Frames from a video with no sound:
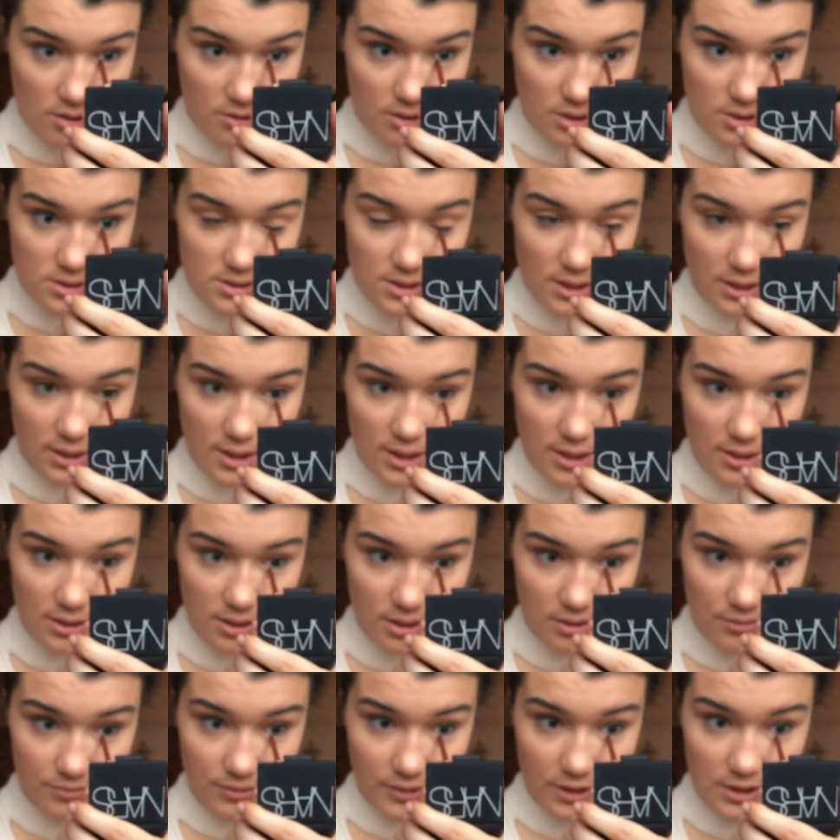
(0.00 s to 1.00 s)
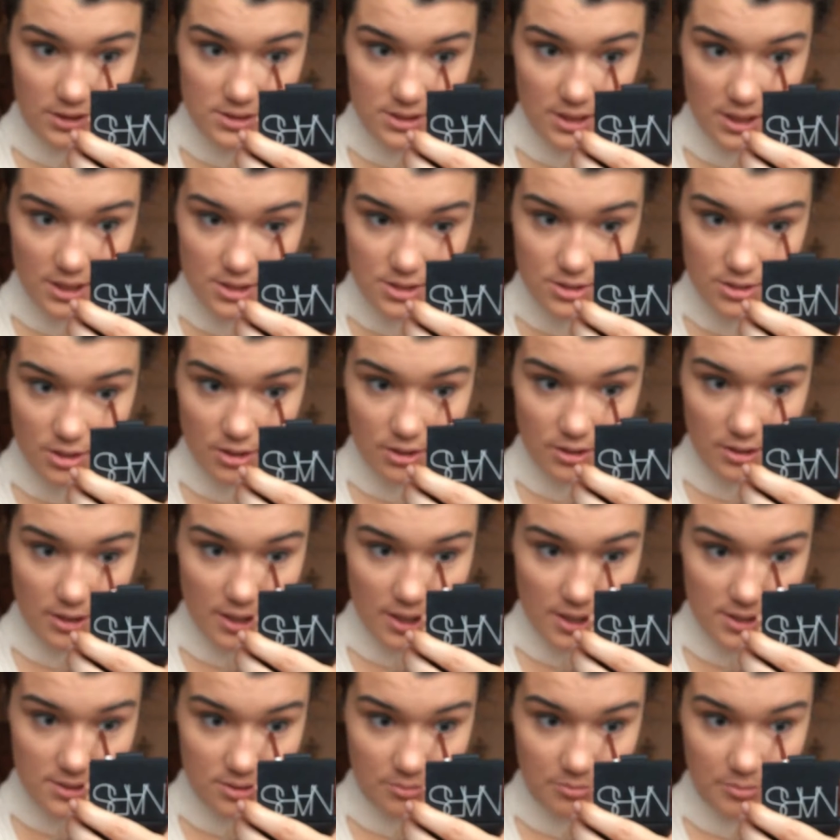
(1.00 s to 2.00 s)
that's like on Netflix that I started that
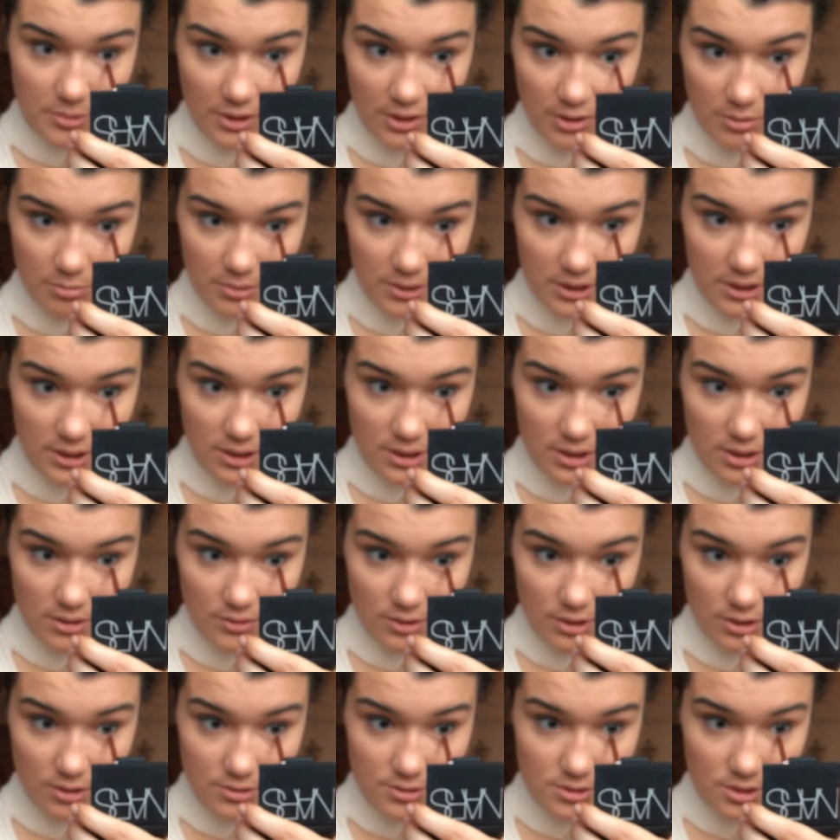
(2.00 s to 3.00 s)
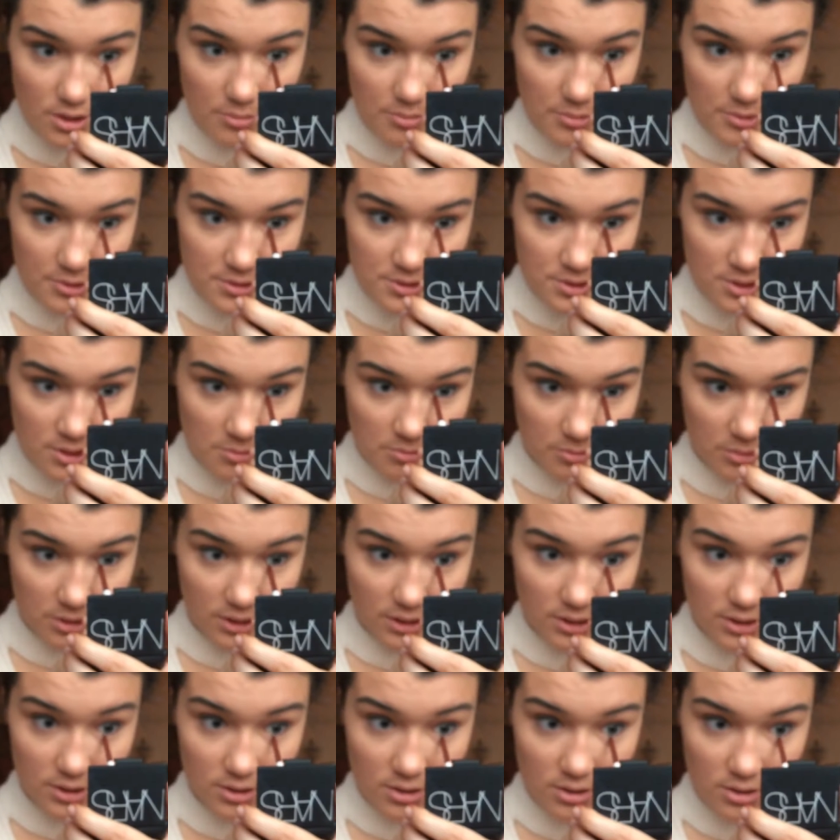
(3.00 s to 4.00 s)
hasn't been completed, even though it's almost
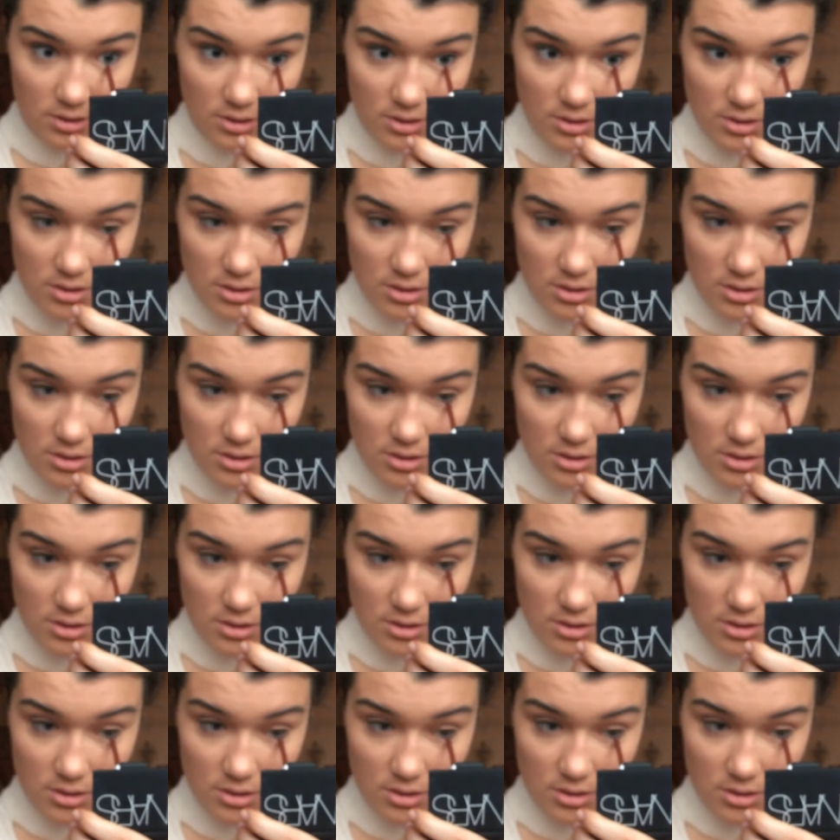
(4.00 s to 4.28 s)
completed.